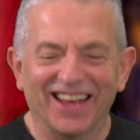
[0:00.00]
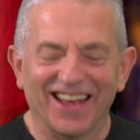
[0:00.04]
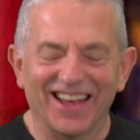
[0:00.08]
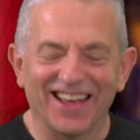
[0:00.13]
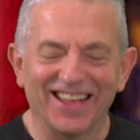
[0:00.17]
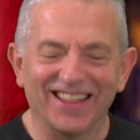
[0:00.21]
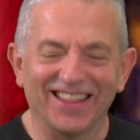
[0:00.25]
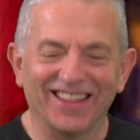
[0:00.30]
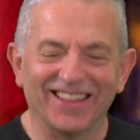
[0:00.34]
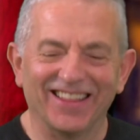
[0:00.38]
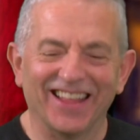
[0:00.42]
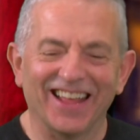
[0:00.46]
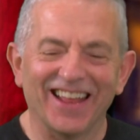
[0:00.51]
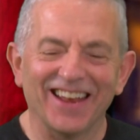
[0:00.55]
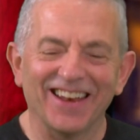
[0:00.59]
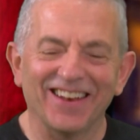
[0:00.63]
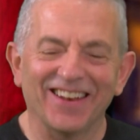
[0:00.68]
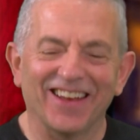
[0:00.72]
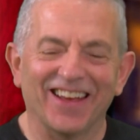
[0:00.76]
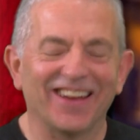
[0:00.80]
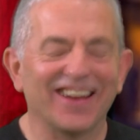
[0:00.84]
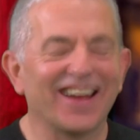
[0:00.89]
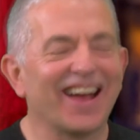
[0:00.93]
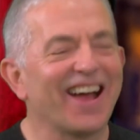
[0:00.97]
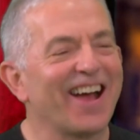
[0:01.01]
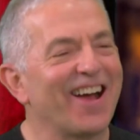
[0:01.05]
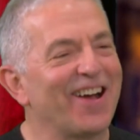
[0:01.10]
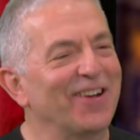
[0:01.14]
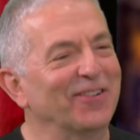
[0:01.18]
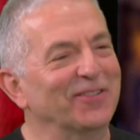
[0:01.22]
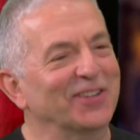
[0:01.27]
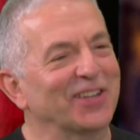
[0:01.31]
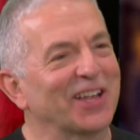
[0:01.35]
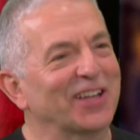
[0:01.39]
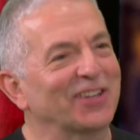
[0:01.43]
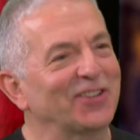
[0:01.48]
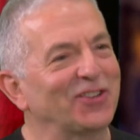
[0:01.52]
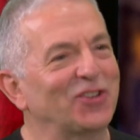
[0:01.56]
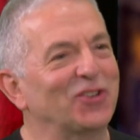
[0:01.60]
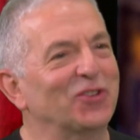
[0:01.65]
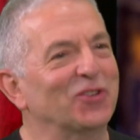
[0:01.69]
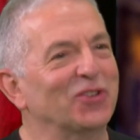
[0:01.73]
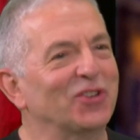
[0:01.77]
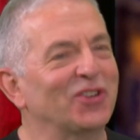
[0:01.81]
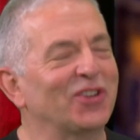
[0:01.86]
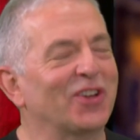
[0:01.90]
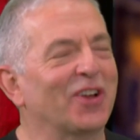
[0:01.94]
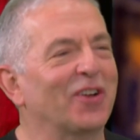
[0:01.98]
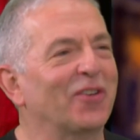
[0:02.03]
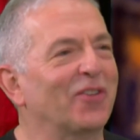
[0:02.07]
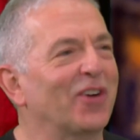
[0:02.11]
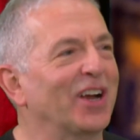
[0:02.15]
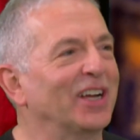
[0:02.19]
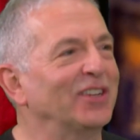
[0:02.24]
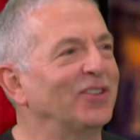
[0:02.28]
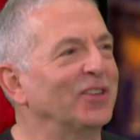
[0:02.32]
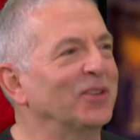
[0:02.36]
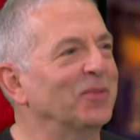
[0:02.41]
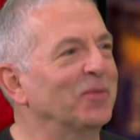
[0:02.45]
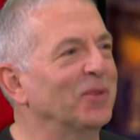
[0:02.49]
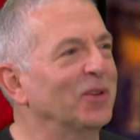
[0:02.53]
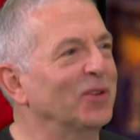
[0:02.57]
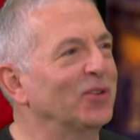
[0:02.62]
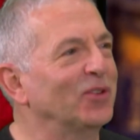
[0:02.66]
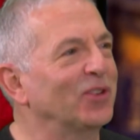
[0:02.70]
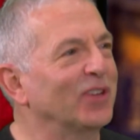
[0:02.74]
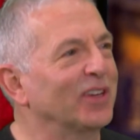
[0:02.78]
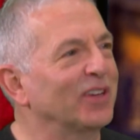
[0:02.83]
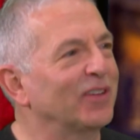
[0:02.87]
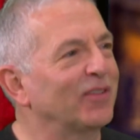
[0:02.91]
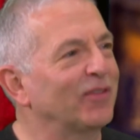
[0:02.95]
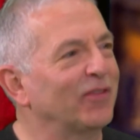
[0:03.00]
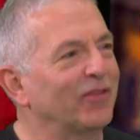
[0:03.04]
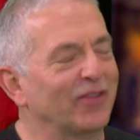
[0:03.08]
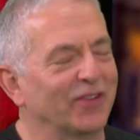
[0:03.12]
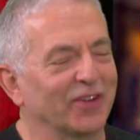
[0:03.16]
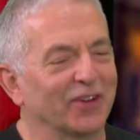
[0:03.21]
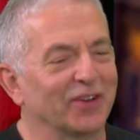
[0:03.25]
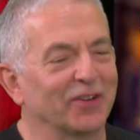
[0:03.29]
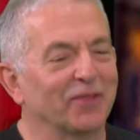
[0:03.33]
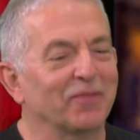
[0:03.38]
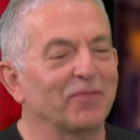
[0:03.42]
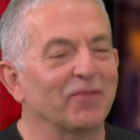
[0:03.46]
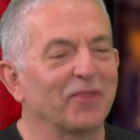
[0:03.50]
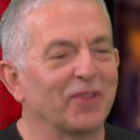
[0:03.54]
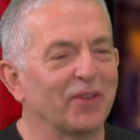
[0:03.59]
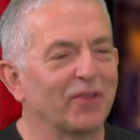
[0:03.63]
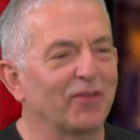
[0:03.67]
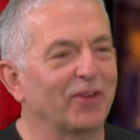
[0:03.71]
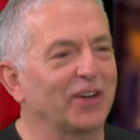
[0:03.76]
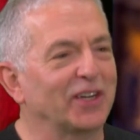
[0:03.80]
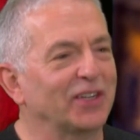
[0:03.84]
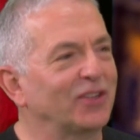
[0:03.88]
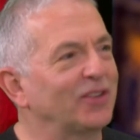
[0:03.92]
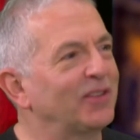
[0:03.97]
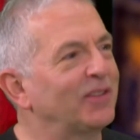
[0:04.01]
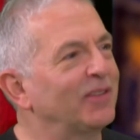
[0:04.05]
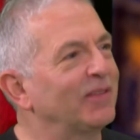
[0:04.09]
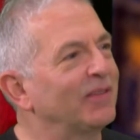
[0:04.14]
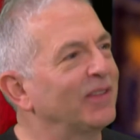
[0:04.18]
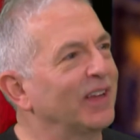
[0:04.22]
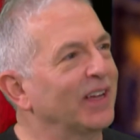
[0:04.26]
And then I was asked to start writing music for various